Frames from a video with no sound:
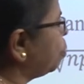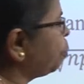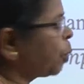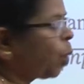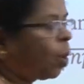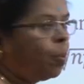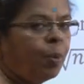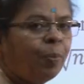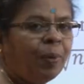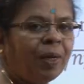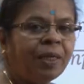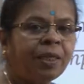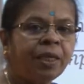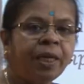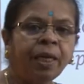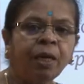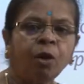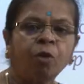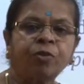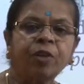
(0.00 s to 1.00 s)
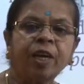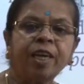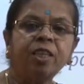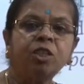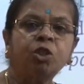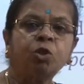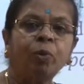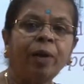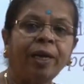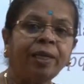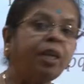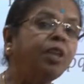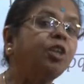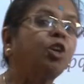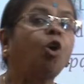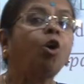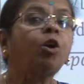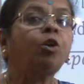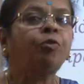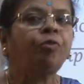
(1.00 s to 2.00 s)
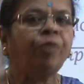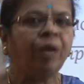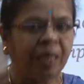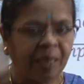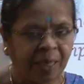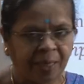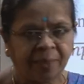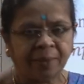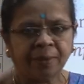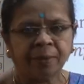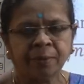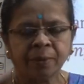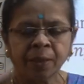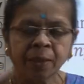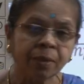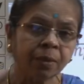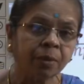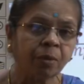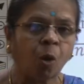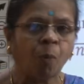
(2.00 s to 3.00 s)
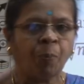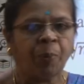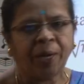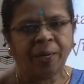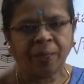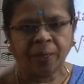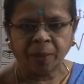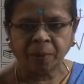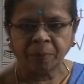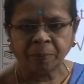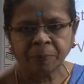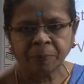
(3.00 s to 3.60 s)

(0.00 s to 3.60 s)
probability of the insulator not failing that is operating.